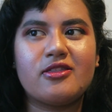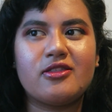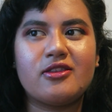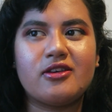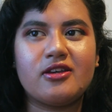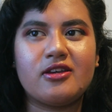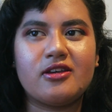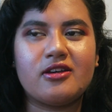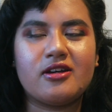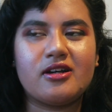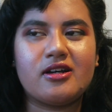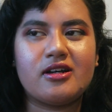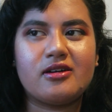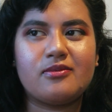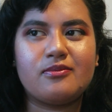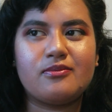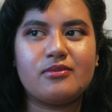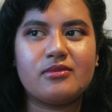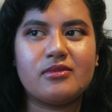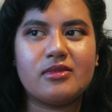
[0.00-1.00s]
the
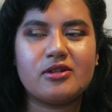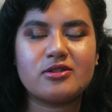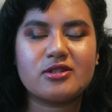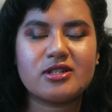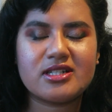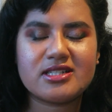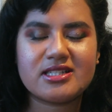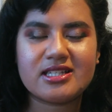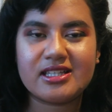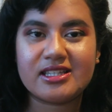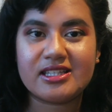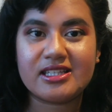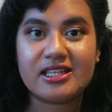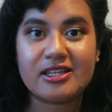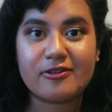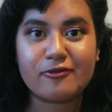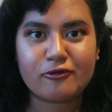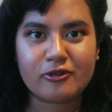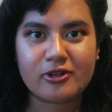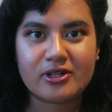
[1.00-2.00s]
I was gonna say the
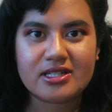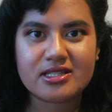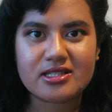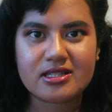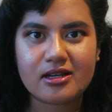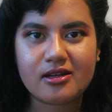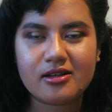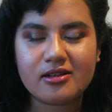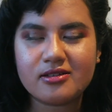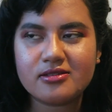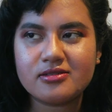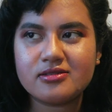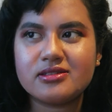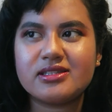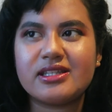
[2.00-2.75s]
freezer.